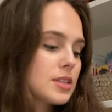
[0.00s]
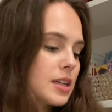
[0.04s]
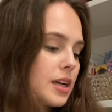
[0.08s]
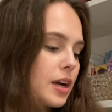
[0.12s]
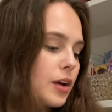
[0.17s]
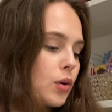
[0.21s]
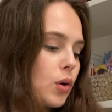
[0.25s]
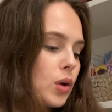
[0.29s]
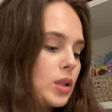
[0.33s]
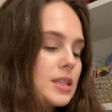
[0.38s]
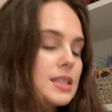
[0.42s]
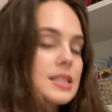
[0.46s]
I
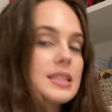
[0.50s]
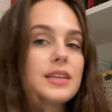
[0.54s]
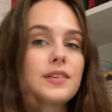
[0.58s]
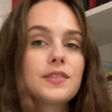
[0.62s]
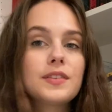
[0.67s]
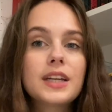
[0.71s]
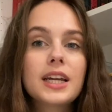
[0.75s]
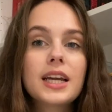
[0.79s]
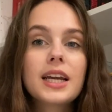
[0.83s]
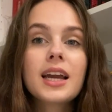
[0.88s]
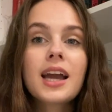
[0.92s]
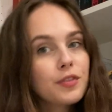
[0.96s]
got this
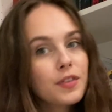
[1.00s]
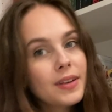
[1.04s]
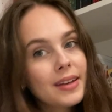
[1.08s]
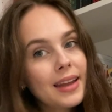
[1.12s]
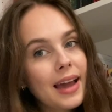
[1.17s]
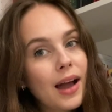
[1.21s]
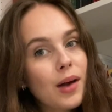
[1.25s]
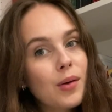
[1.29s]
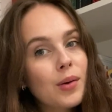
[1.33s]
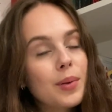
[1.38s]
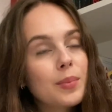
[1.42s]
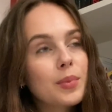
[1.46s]
evening. For
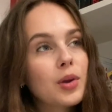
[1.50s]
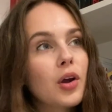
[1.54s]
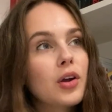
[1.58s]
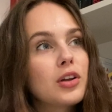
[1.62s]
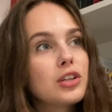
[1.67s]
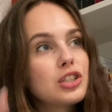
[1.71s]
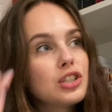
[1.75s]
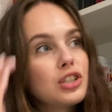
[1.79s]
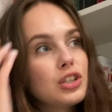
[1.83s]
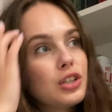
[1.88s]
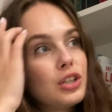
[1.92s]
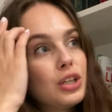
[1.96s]
now, I'm
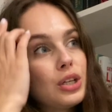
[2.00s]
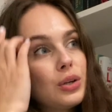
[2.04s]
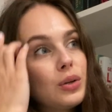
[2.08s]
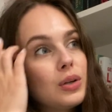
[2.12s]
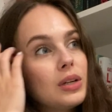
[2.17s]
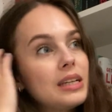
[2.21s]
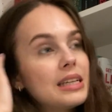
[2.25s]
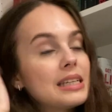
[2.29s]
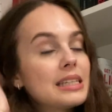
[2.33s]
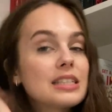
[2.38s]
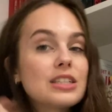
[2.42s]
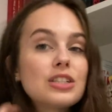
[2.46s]
going to
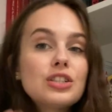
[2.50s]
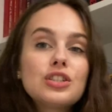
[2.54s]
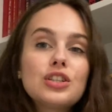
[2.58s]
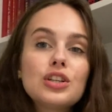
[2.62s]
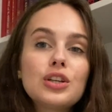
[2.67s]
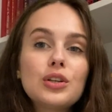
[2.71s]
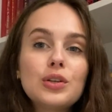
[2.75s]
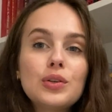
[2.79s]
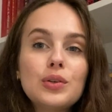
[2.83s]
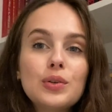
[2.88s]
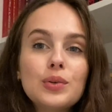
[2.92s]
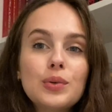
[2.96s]
listen
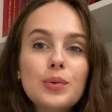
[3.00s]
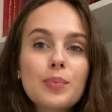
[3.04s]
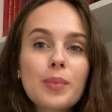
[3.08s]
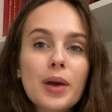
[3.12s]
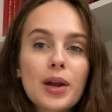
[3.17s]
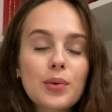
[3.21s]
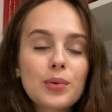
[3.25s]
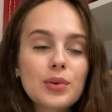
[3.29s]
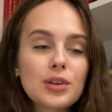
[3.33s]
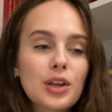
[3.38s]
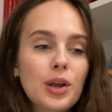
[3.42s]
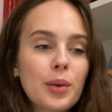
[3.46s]
to
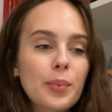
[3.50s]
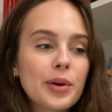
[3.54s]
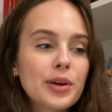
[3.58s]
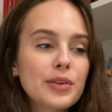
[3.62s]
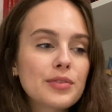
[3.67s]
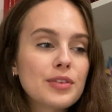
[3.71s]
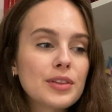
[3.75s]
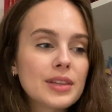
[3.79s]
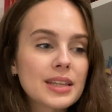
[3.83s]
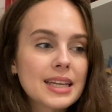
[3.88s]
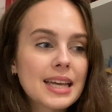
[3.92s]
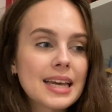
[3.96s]
my audiobook
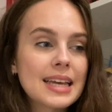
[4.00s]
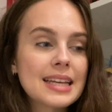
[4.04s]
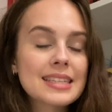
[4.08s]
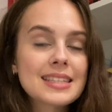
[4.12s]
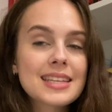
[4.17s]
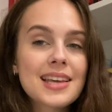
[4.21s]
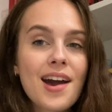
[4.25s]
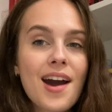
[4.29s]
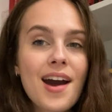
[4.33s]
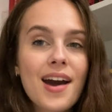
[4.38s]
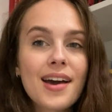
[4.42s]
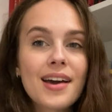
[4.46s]
for The Kiss
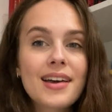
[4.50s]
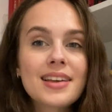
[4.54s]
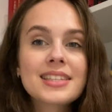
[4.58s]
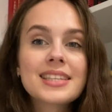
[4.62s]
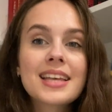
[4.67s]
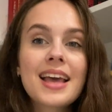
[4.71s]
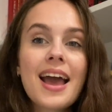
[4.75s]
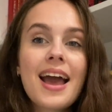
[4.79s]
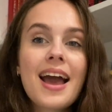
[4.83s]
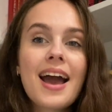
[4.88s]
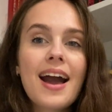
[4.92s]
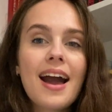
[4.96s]
Curse
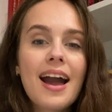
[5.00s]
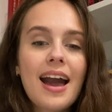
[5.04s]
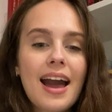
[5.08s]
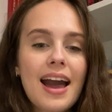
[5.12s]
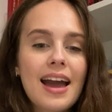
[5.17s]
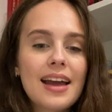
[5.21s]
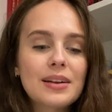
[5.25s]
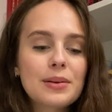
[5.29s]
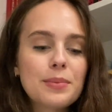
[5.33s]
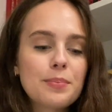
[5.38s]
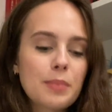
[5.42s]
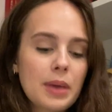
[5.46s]

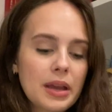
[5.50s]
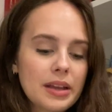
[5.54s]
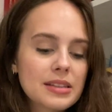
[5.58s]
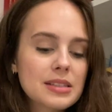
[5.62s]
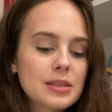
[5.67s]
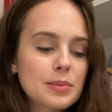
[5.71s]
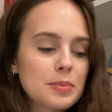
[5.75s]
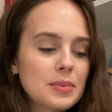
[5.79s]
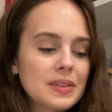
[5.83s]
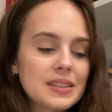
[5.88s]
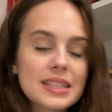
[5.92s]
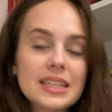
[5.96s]
and make
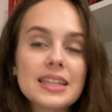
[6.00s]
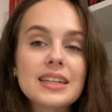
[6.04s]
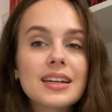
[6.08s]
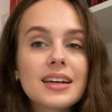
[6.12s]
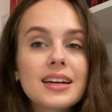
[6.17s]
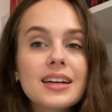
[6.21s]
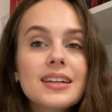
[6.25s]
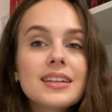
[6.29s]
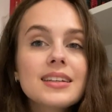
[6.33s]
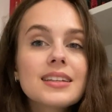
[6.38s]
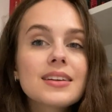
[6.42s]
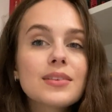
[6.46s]
some
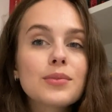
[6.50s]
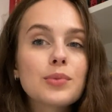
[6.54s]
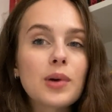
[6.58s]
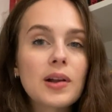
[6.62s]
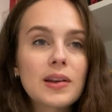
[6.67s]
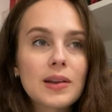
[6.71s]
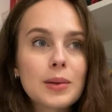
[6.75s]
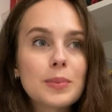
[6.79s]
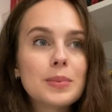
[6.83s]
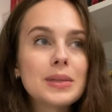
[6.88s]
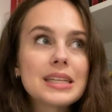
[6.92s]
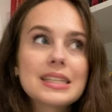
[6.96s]
dinner while
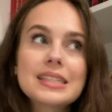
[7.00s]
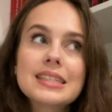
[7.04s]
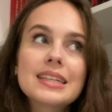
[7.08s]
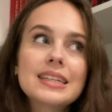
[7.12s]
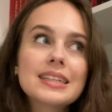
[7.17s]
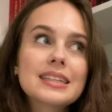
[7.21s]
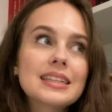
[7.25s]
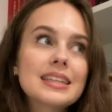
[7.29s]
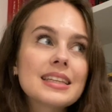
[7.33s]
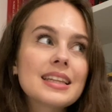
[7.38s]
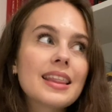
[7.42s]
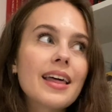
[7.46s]
I'm
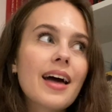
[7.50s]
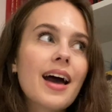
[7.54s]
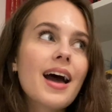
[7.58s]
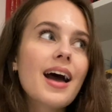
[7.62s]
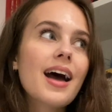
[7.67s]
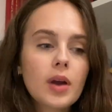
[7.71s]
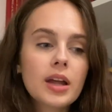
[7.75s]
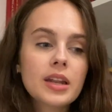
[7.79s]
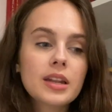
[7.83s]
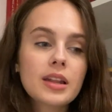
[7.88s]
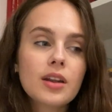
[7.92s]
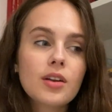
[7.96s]
listening to
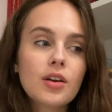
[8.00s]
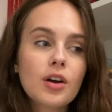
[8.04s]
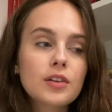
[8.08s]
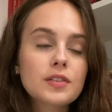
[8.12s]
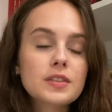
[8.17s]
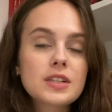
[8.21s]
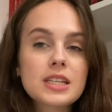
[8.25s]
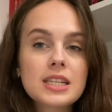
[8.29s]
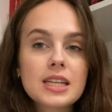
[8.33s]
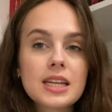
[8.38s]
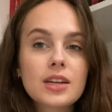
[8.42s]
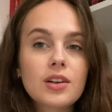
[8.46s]
that. And then
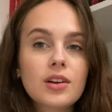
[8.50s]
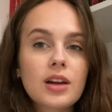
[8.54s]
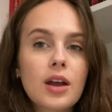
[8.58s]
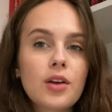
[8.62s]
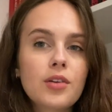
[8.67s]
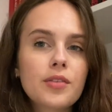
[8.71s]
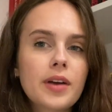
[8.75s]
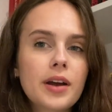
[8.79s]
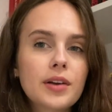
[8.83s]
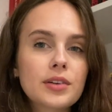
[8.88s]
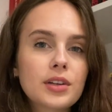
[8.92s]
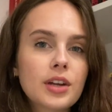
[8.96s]
after dinner at
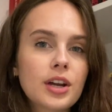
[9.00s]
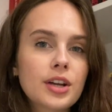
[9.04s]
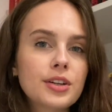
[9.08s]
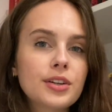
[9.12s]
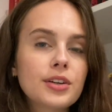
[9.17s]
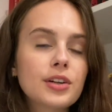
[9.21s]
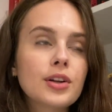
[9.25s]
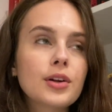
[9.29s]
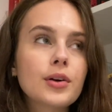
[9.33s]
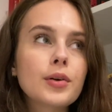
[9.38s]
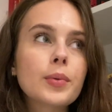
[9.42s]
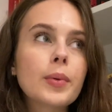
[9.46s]
around 9
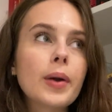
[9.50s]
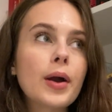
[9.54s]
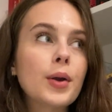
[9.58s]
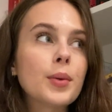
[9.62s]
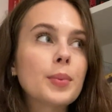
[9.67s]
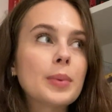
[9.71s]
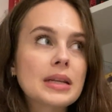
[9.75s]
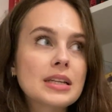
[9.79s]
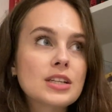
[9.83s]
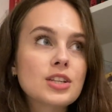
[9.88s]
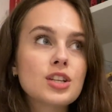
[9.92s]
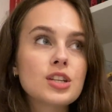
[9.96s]
o'clock, we're
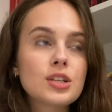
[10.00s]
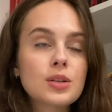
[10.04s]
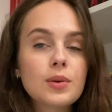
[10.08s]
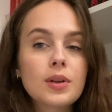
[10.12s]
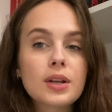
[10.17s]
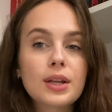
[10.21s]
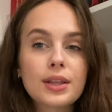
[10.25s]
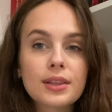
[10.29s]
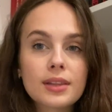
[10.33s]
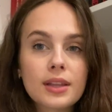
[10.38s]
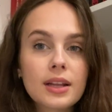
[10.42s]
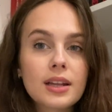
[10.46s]
hoping to do
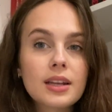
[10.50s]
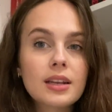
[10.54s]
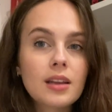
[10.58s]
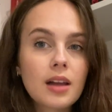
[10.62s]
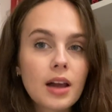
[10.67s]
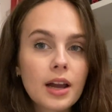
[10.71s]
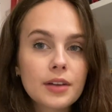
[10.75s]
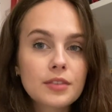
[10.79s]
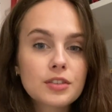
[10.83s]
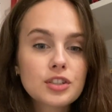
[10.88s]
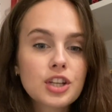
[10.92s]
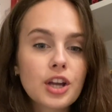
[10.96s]
another
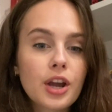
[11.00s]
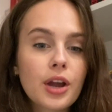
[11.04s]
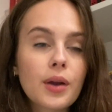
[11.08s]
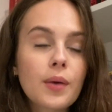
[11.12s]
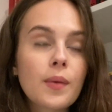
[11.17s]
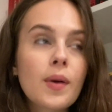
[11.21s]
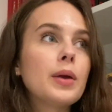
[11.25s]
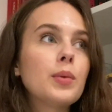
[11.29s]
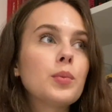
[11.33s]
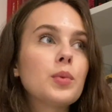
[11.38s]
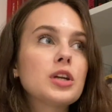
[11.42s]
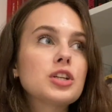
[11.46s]
live
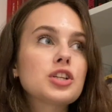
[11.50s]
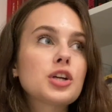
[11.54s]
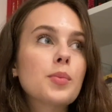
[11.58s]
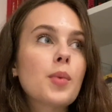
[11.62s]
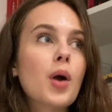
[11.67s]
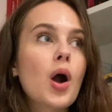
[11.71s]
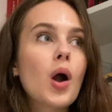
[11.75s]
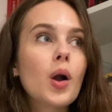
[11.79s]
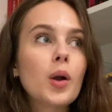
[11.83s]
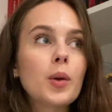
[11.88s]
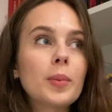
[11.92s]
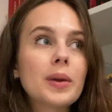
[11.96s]
show in which I'm
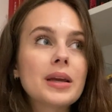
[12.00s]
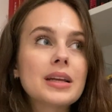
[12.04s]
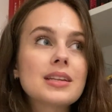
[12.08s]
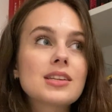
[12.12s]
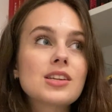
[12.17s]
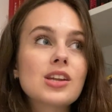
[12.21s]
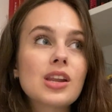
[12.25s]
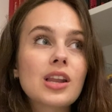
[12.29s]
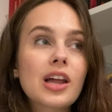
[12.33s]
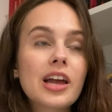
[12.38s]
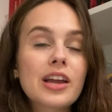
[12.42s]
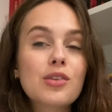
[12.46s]
hoping
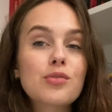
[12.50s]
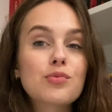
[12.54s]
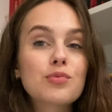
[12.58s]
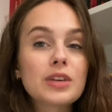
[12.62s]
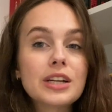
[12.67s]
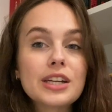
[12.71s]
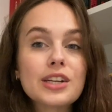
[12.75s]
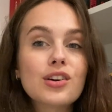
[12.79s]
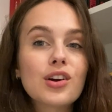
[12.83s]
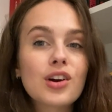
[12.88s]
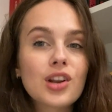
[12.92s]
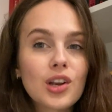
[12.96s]
to like
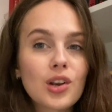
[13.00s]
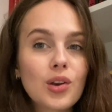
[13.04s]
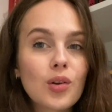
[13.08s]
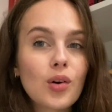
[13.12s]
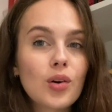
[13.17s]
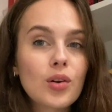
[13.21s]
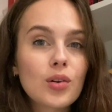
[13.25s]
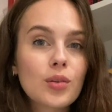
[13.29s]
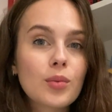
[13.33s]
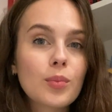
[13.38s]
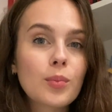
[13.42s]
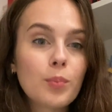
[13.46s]
read a
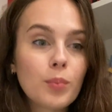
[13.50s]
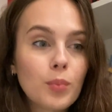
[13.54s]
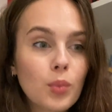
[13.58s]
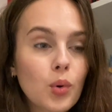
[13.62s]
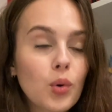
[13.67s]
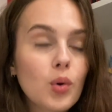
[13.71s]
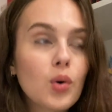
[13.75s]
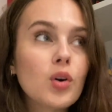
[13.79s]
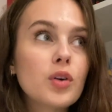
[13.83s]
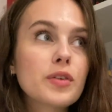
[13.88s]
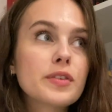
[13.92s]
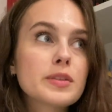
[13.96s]
lot
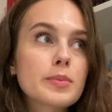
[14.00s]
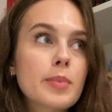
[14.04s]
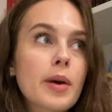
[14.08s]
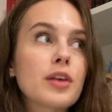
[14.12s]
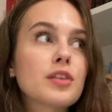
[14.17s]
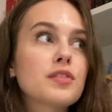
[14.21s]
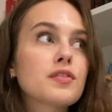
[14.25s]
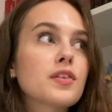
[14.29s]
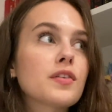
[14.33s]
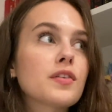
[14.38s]
more of Spells for